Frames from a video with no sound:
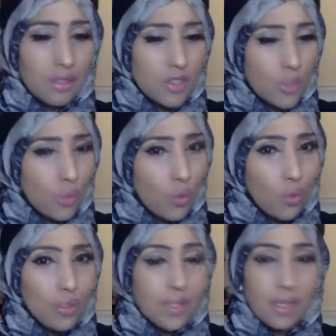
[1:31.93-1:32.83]

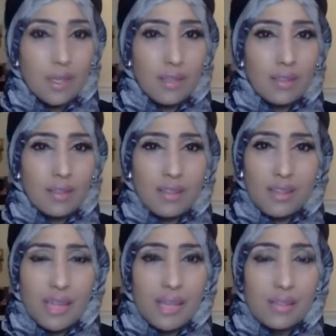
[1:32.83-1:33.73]
towards
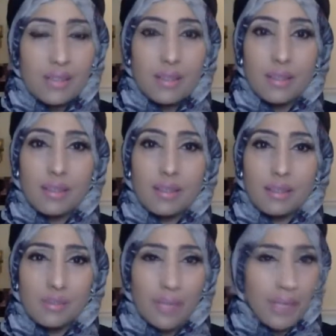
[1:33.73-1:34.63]
things that
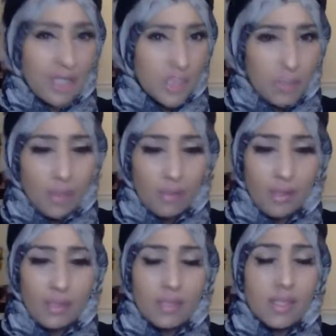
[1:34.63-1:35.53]
are being
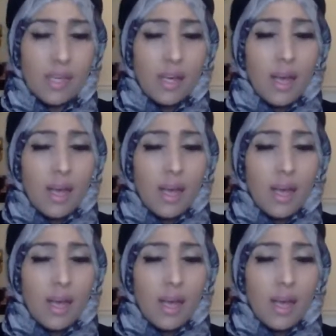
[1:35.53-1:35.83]
experienced,